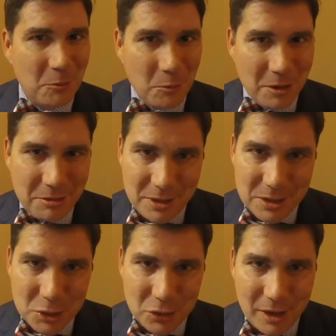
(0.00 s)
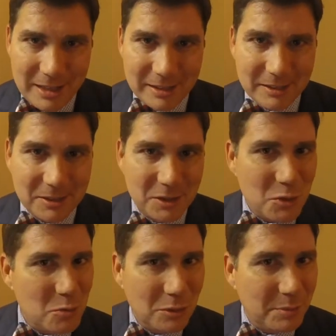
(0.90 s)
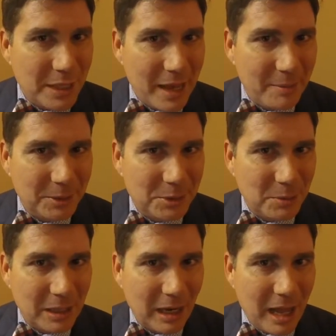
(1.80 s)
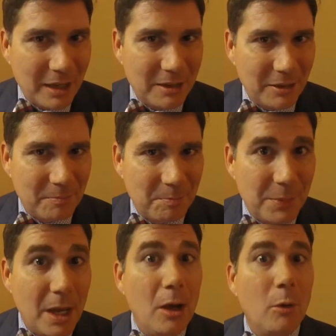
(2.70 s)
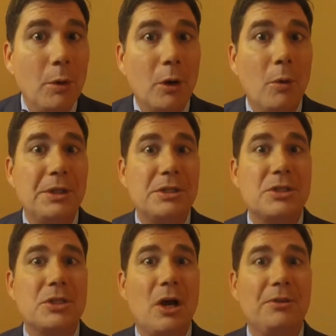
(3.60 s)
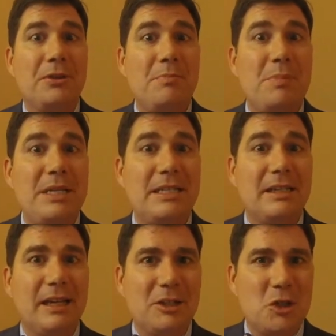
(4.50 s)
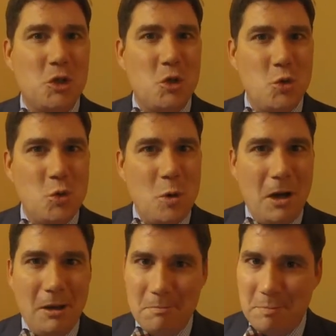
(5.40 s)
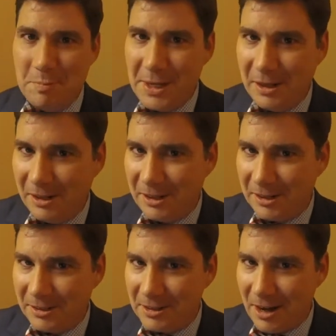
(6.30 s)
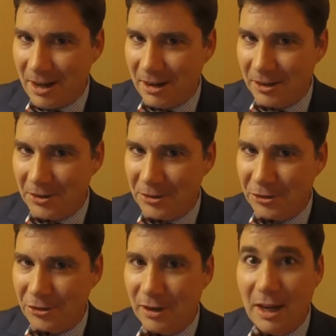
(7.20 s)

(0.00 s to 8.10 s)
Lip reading: with this trident, you will be able to unlock them. We're going to start the bidding at $2,000,000.